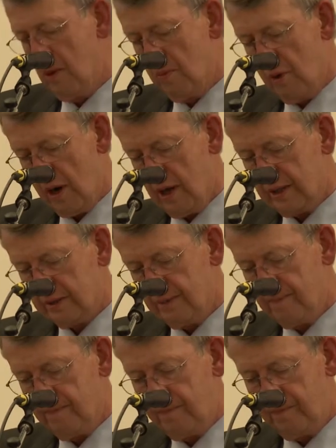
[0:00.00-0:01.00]
But,
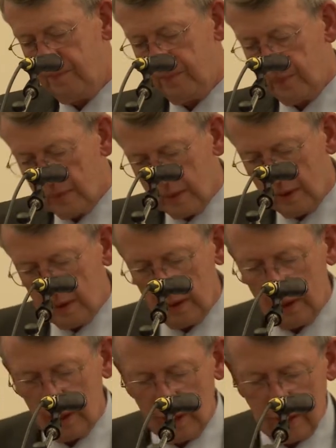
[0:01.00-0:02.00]

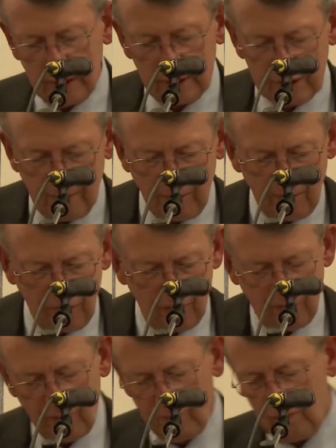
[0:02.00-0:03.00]
and some of you
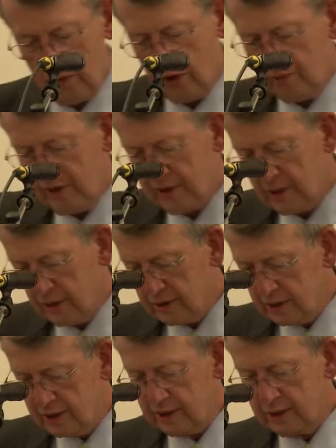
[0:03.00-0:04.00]
have heard me tell
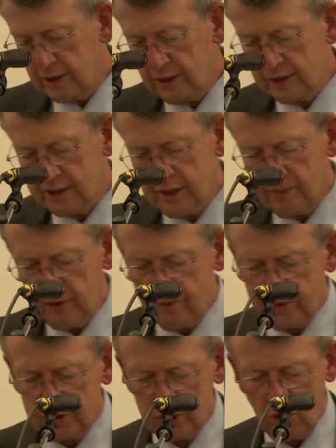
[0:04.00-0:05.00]
just this little snippet of
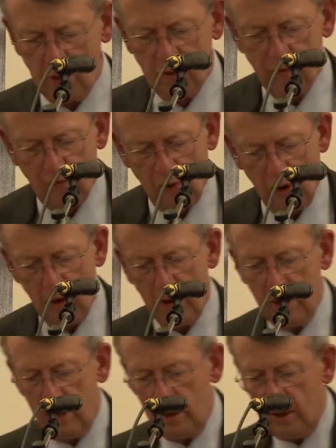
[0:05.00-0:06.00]
a story before,
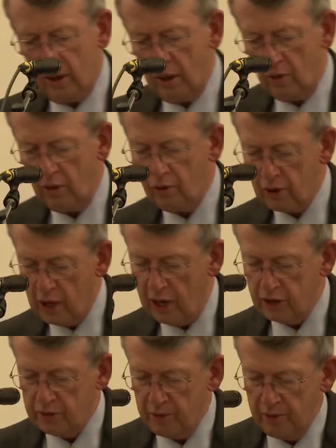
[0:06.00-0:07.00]
we were
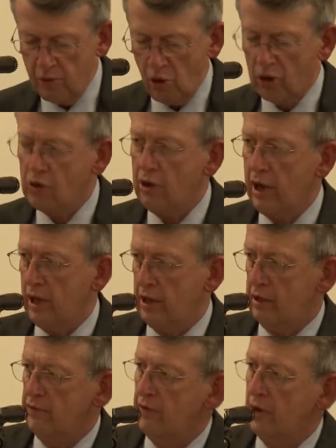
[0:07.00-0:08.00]
called to be more
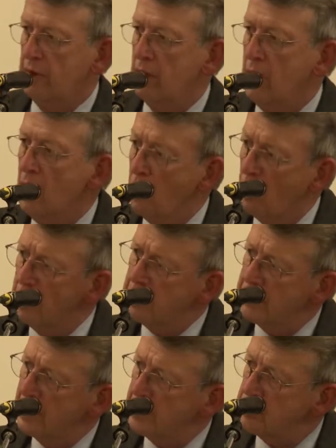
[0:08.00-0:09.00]
creative. And one of
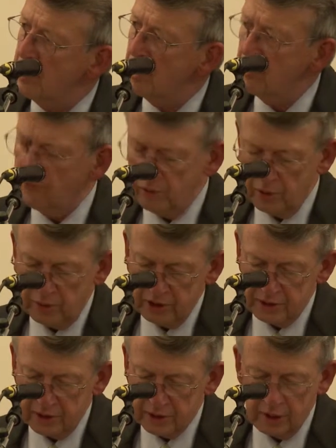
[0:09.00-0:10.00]
the things we learned from the
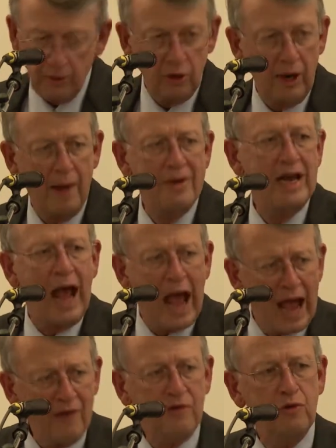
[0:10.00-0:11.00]
business community, I'm an
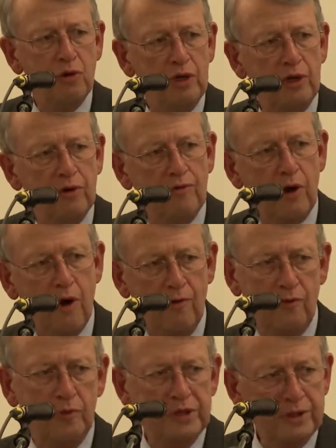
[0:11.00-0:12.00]
avid reader of the
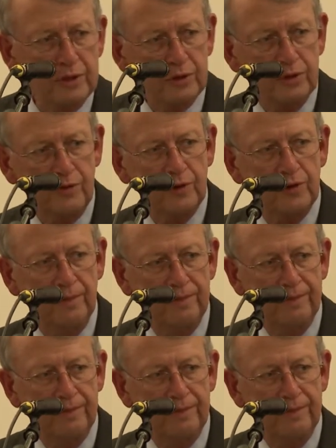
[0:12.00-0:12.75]
Harvard Business Review,